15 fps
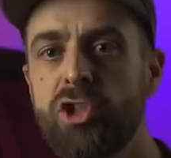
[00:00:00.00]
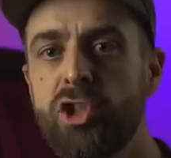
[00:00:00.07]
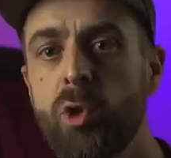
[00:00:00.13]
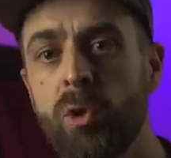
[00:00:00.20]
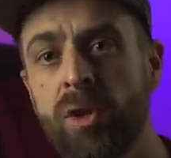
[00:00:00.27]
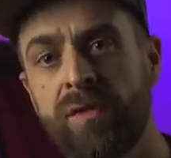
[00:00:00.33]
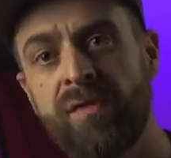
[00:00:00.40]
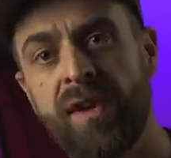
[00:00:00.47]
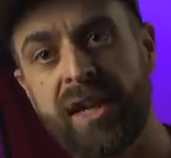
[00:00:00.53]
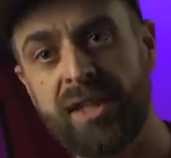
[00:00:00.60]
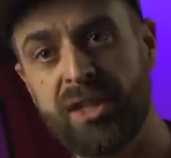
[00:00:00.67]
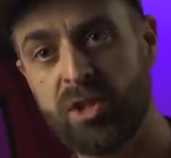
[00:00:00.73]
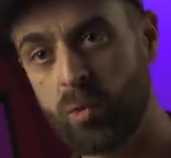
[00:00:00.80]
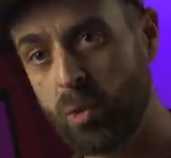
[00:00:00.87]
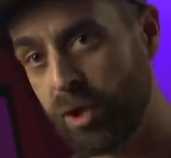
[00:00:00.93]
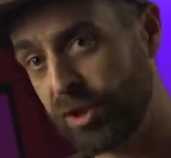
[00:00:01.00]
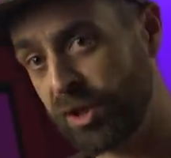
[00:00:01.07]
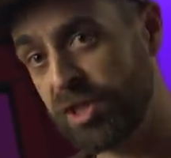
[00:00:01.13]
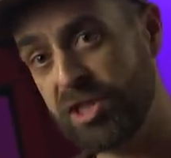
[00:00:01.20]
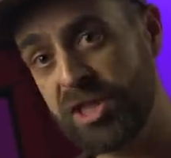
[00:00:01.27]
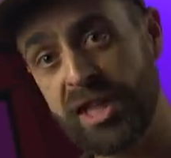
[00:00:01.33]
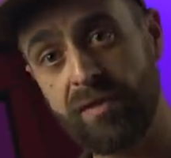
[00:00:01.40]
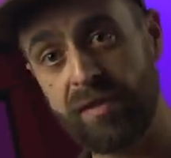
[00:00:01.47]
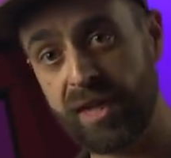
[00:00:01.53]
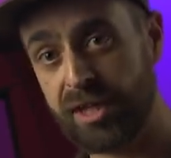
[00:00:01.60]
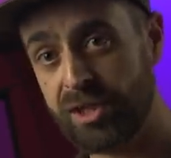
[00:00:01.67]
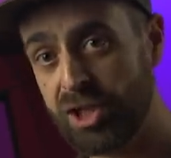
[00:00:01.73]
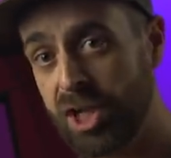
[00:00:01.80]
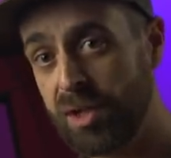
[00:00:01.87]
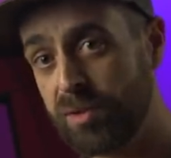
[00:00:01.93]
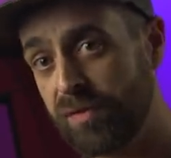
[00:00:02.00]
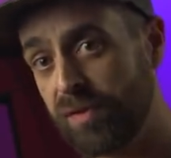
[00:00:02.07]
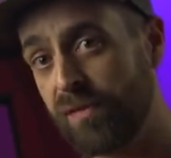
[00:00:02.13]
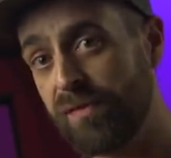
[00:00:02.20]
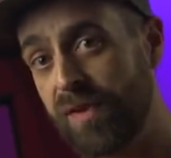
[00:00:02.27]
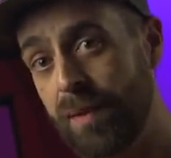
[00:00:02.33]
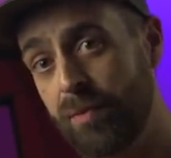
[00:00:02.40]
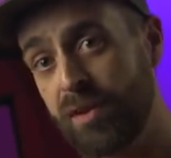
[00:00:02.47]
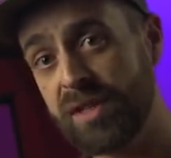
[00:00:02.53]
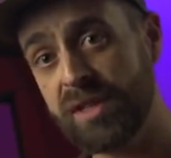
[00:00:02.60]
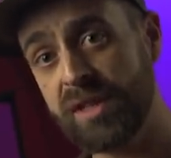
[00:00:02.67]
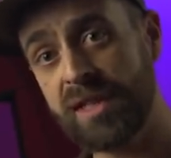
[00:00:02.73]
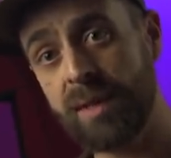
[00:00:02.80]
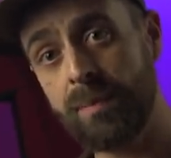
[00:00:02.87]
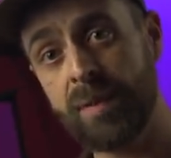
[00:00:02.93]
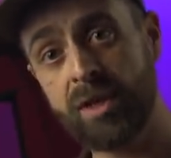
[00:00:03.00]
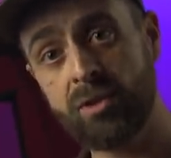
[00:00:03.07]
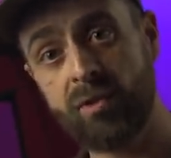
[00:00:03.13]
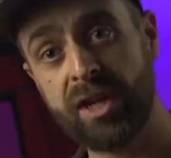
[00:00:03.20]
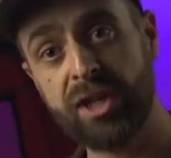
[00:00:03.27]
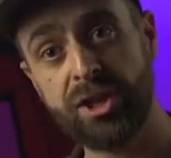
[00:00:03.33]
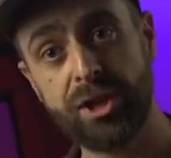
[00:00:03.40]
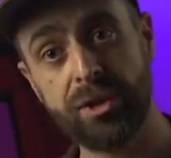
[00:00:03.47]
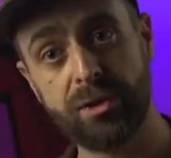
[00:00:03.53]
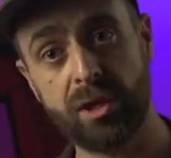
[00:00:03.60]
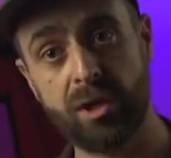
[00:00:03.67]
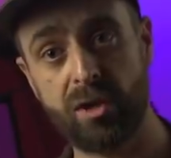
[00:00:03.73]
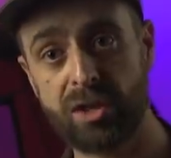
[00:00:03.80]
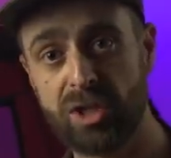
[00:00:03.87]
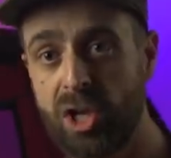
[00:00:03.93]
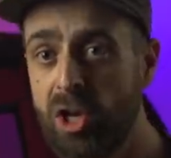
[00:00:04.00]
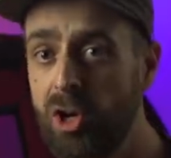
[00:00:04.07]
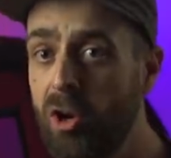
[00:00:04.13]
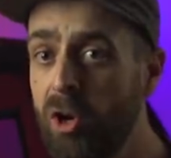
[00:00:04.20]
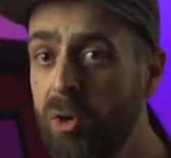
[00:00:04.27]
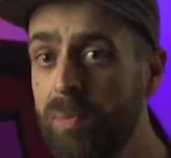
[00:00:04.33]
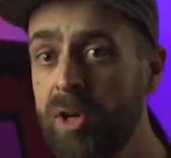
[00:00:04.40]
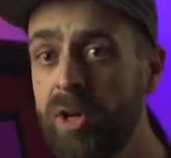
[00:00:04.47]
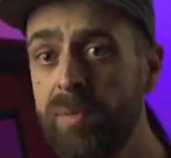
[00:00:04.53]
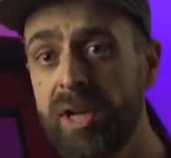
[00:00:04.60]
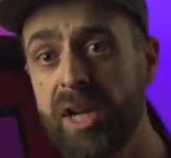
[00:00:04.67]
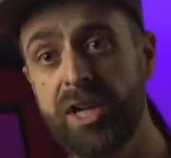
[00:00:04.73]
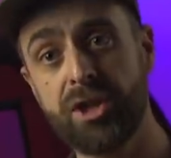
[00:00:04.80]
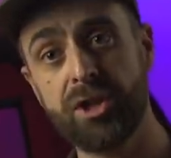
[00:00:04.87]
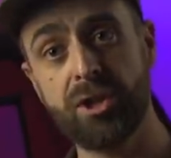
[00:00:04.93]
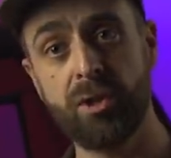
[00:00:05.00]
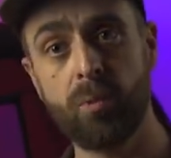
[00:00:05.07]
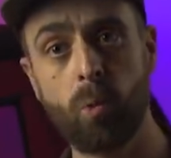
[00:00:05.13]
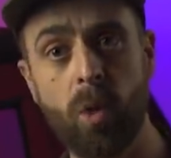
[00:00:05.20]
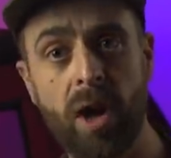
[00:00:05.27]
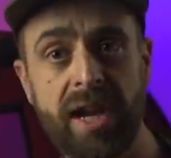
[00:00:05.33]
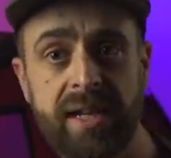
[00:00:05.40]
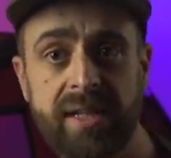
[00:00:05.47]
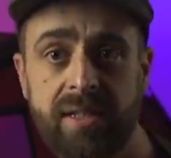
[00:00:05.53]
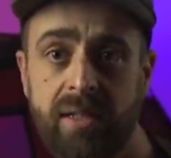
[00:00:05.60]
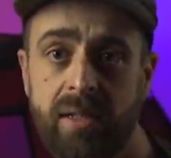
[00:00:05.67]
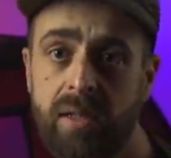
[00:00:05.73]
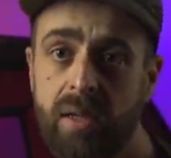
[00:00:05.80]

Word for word: Two other factors worth considering in terms of the fabrics the Tempest range utilise are light permeation and weight.